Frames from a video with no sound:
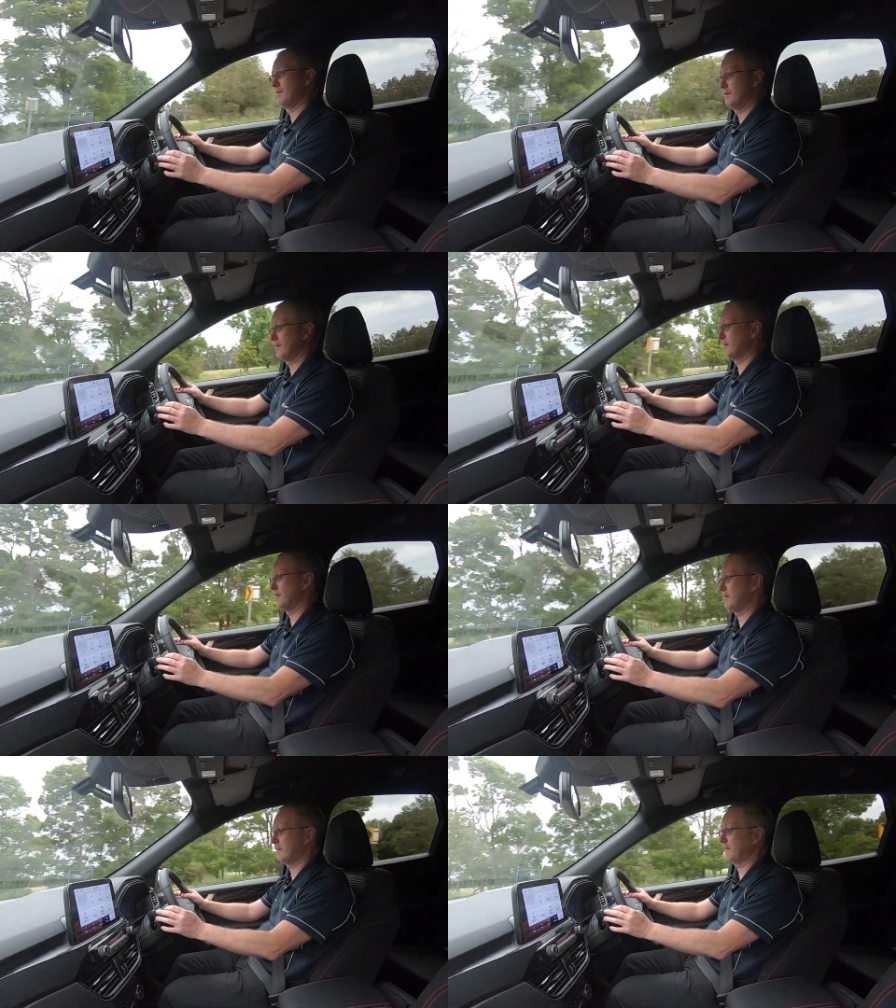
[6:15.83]
And
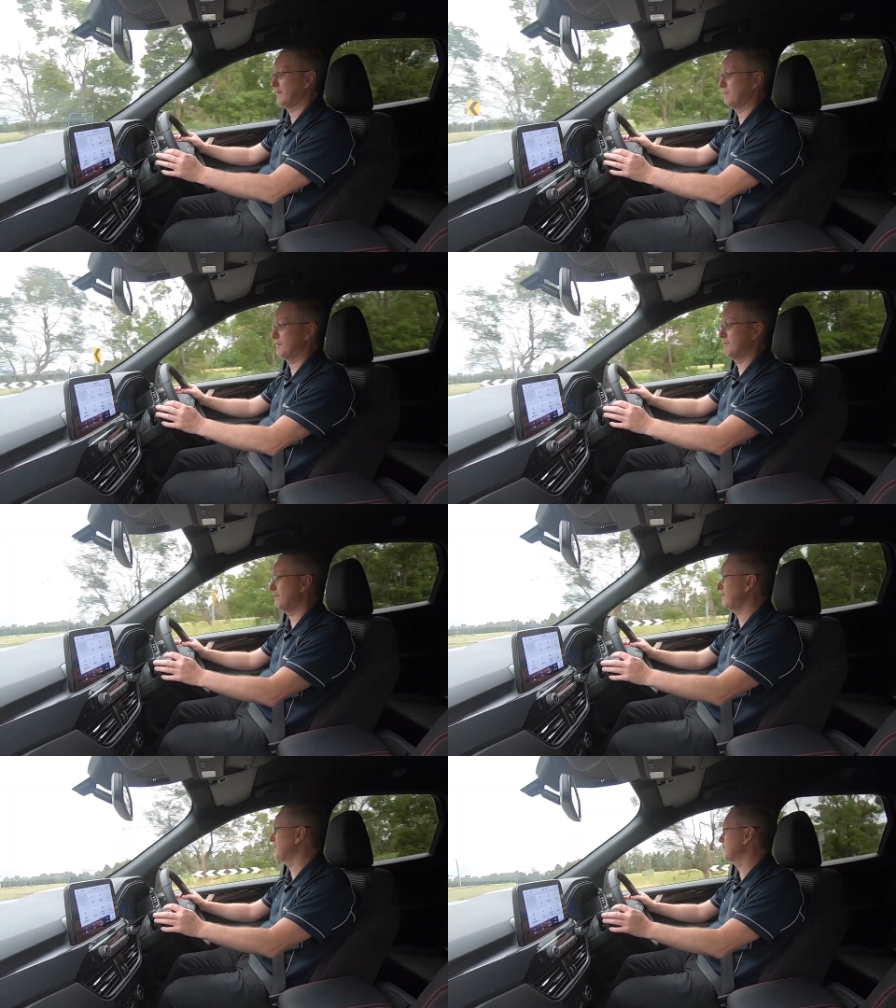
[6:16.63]
it
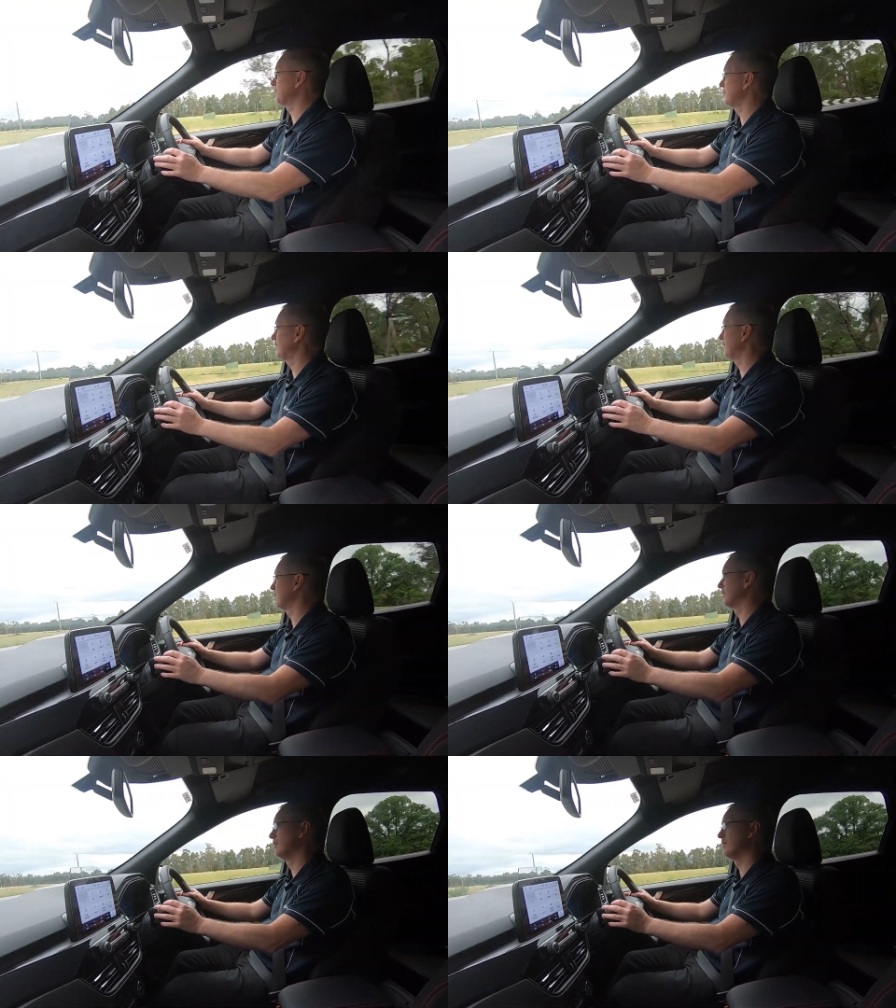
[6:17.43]
makes me,
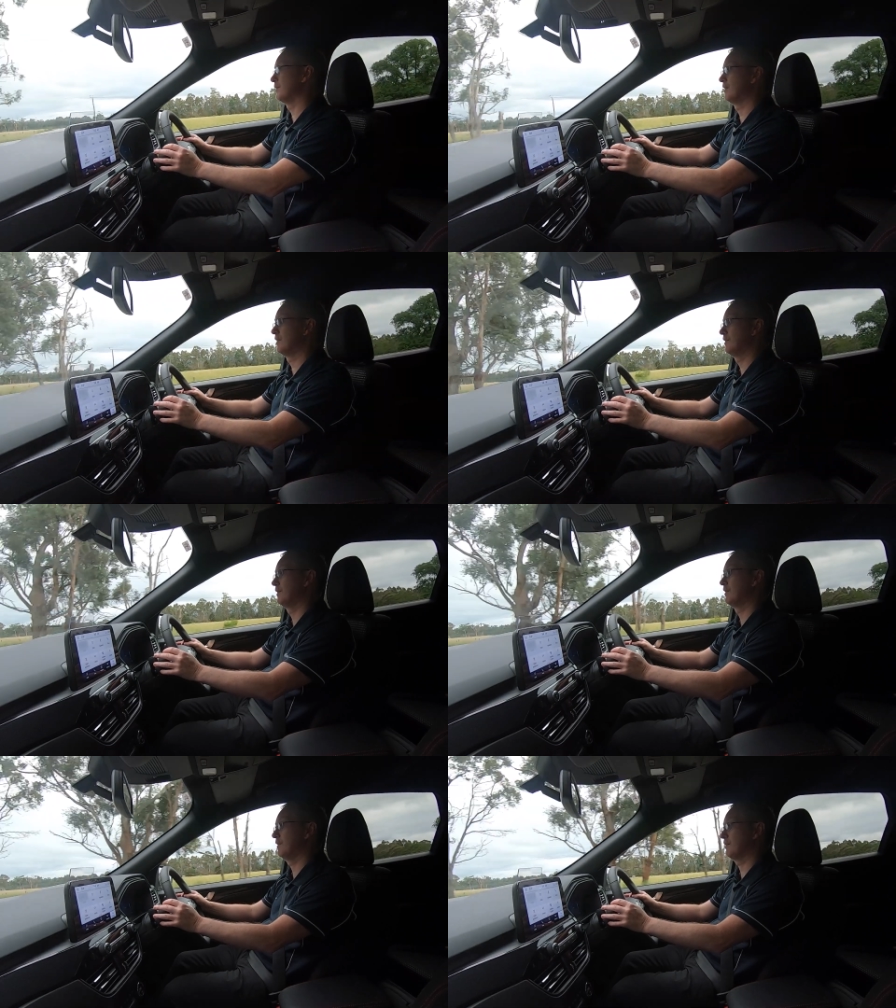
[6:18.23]

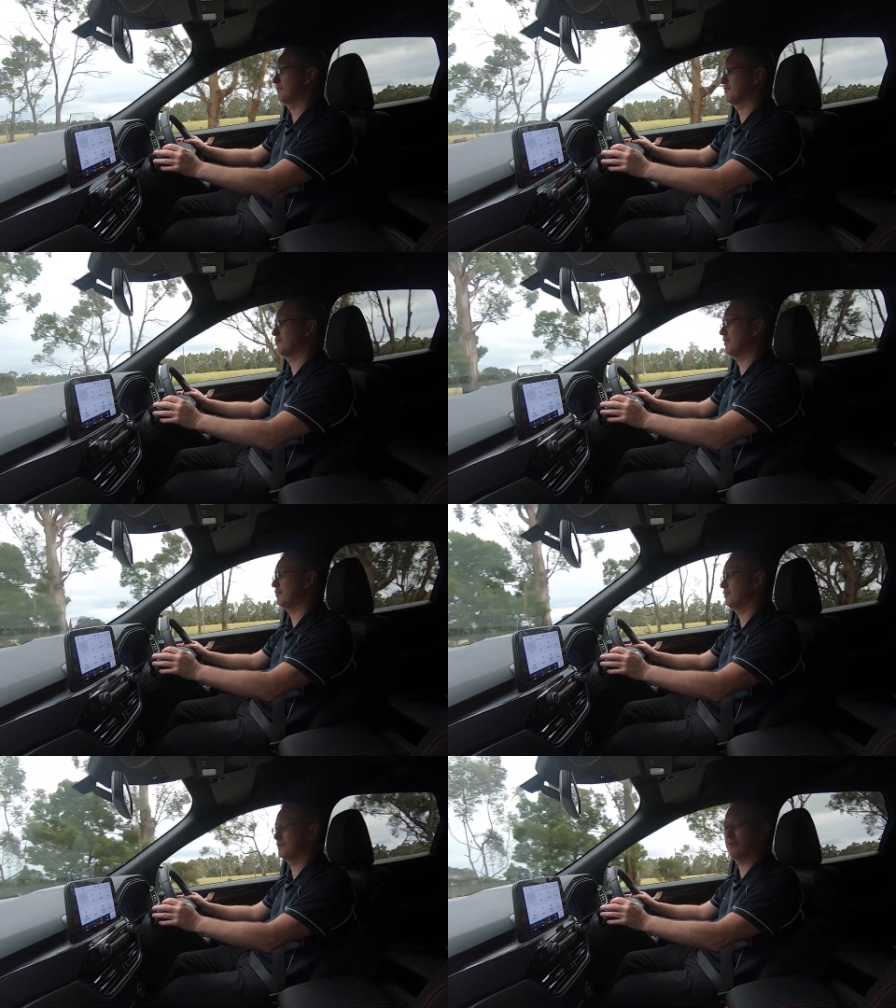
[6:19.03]
I struggle
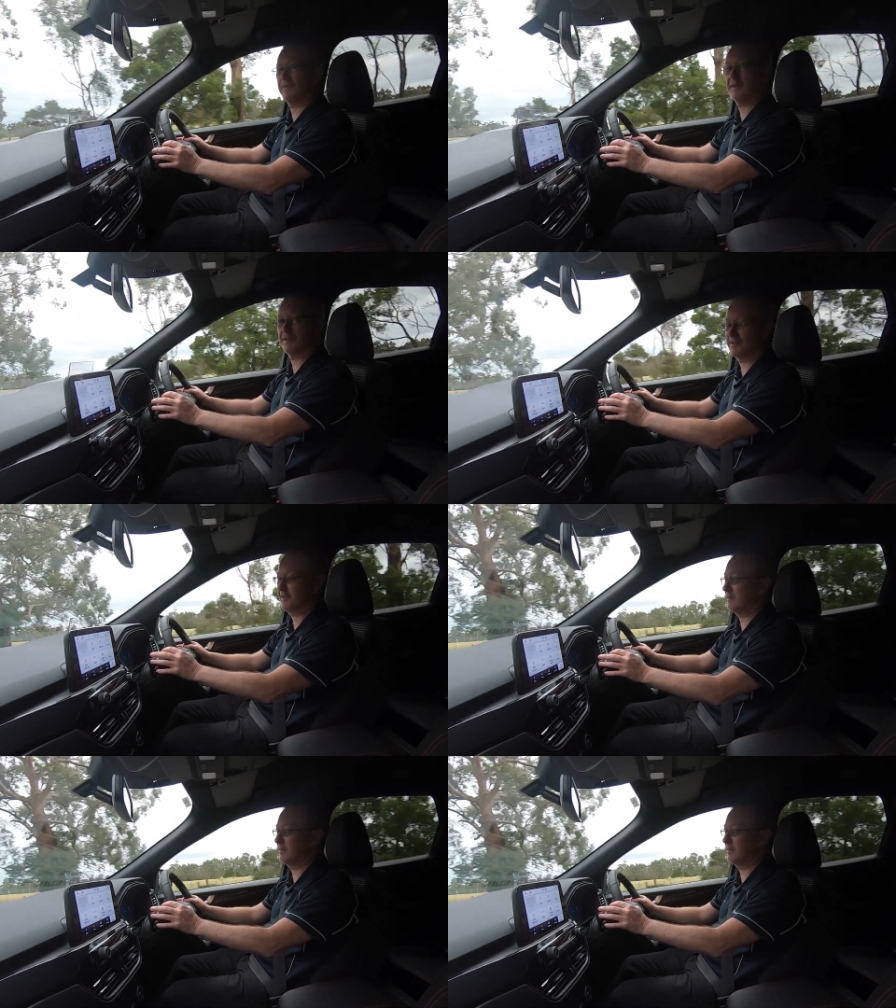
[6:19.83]
to sort of understand how